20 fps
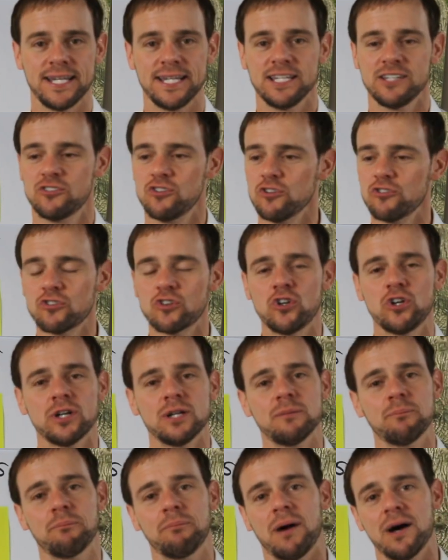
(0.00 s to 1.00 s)
and he just
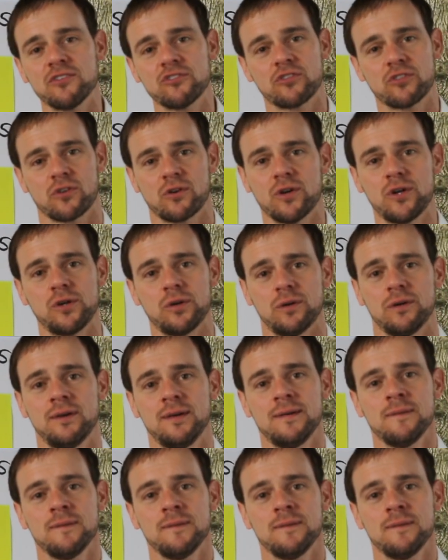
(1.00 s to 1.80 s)
couldn't bust through.